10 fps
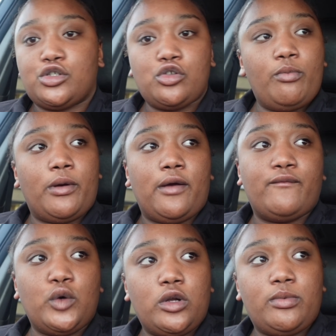super
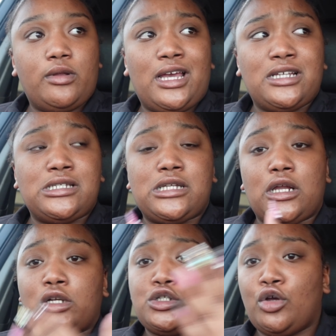affordable lashes
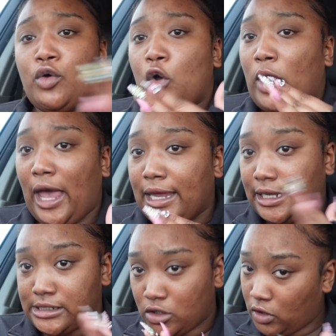that are still okay.
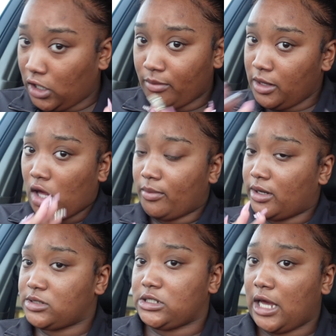They still not going to be all
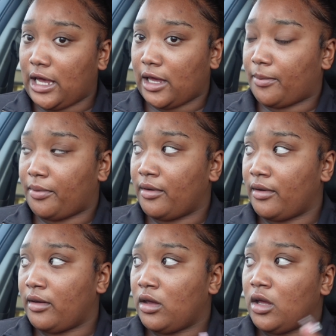Barbiezy that,
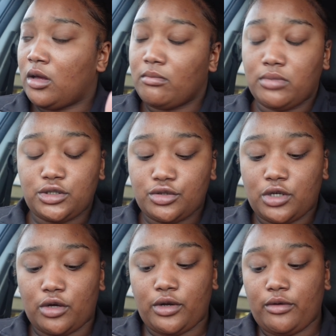but you
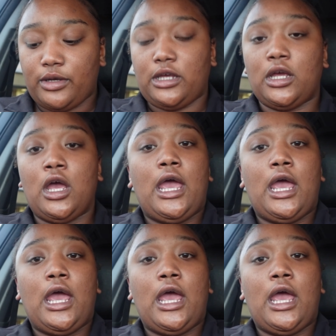know, they'll eat.